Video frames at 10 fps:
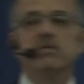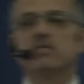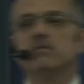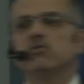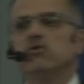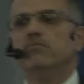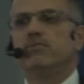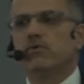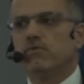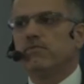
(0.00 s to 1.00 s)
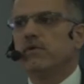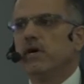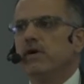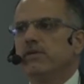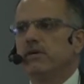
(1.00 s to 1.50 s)
systems to improve
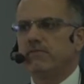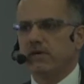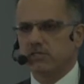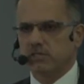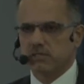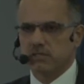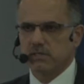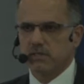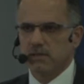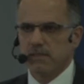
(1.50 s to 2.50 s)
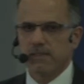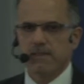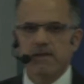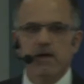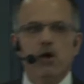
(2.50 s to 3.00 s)
their functions.
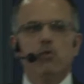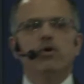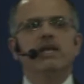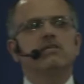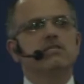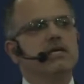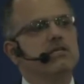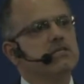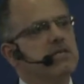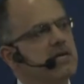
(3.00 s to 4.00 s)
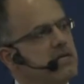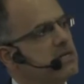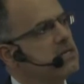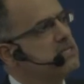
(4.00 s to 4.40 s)
When I say design, it